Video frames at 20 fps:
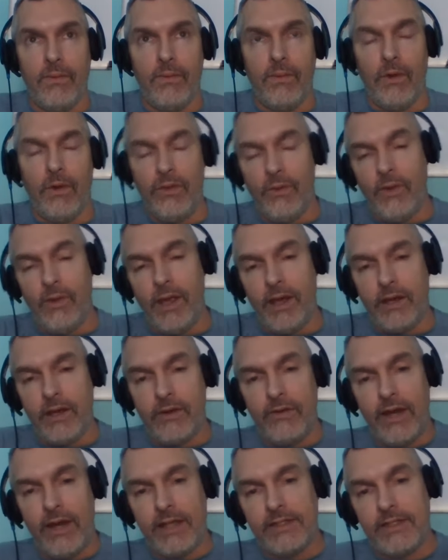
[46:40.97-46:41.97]
well, the way a
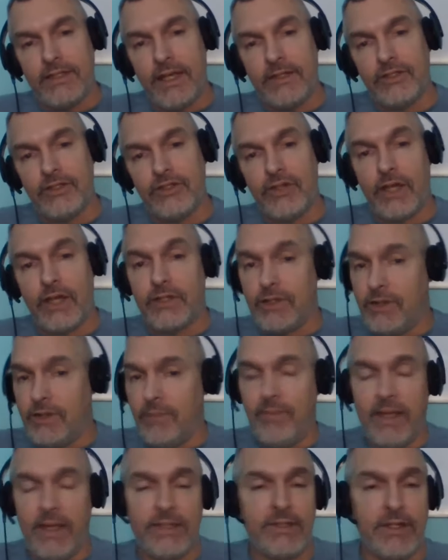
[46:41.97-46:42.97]
correct sentence structure, the
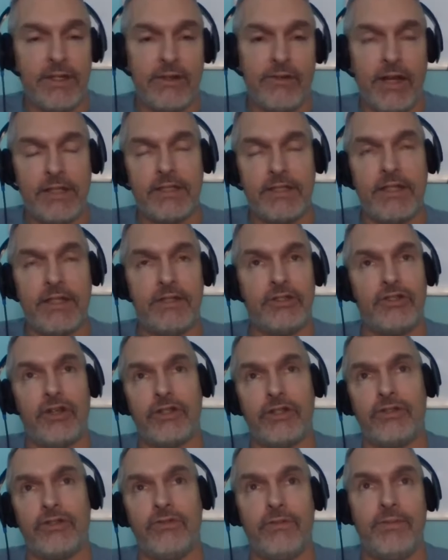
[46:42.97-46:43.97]
basic correct sentence
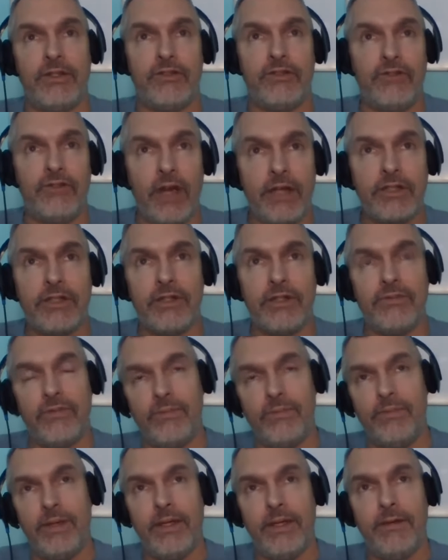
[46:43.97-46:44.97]
structure would be structured
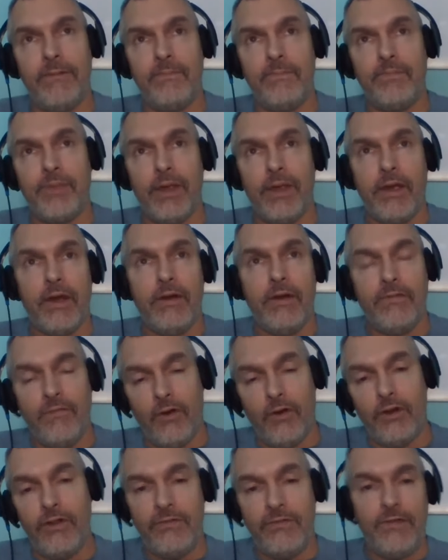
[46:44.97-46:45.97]
would be
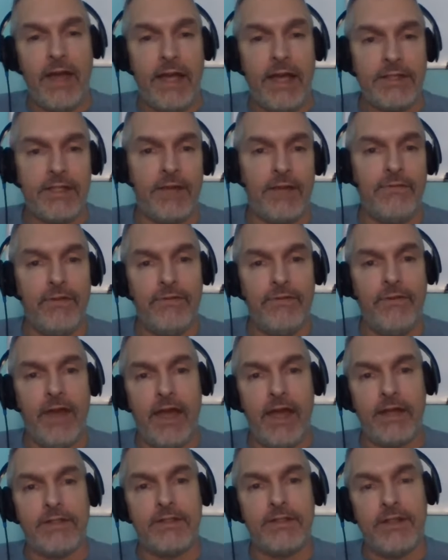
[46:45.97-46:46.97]
for the facts, of the
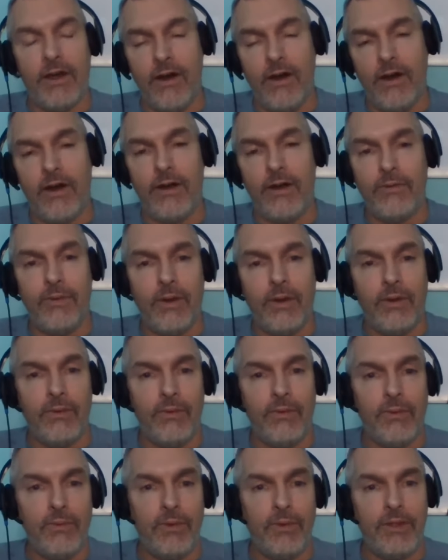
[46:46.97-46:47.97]
facts, are
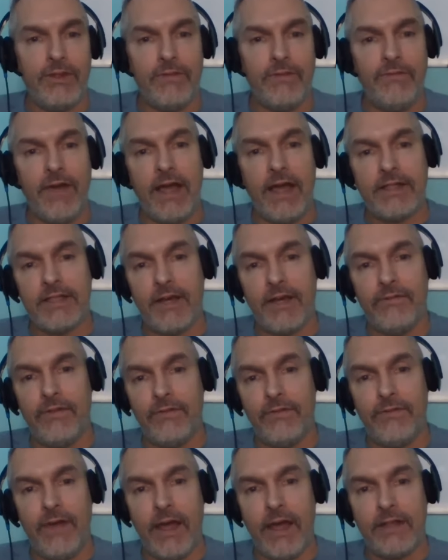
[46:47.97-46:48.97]
with the facts, of the
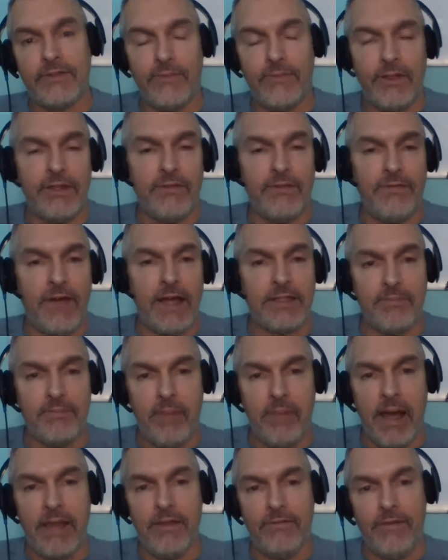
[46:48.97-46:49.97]
facts, with the facts,
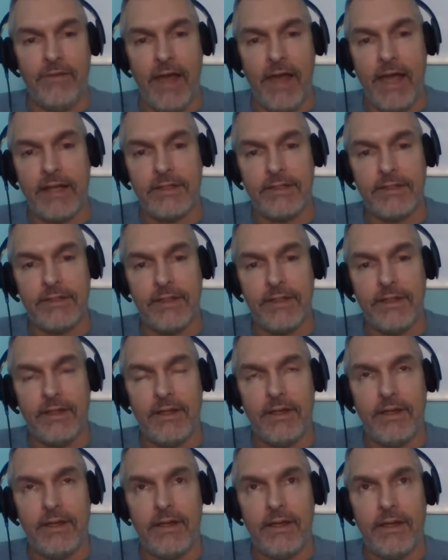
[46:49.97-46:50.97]
by the facts.
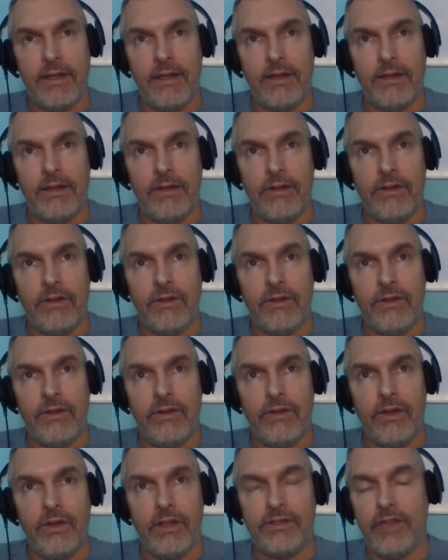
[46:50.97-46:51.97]

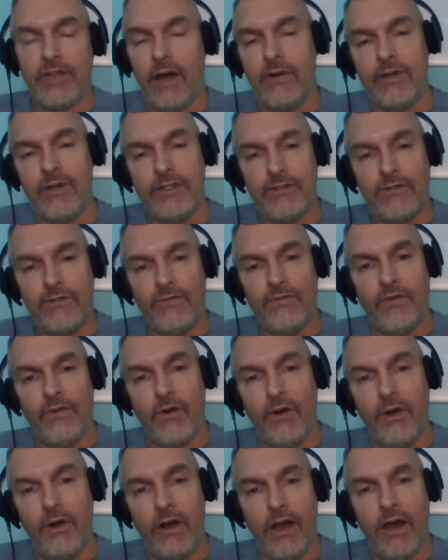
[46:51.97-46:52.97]
It's always
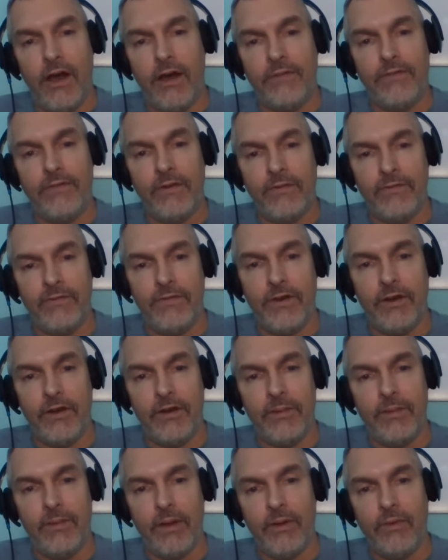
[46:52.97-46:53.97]
for, of,
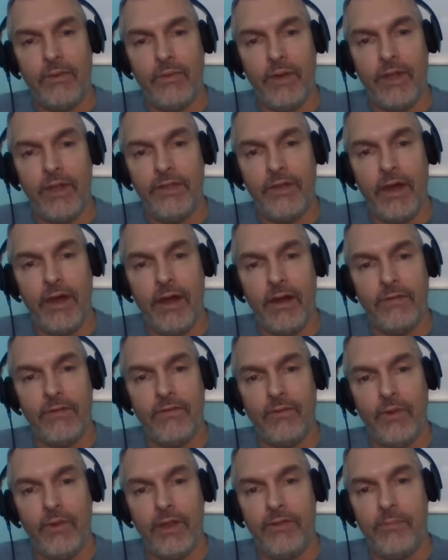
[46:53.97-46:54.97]
verb, with,
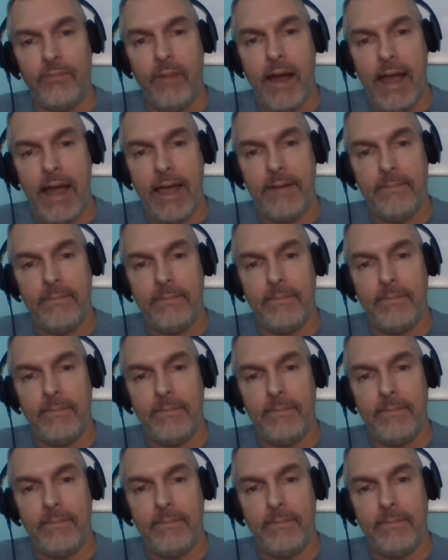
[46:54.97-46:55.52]
of, with, by.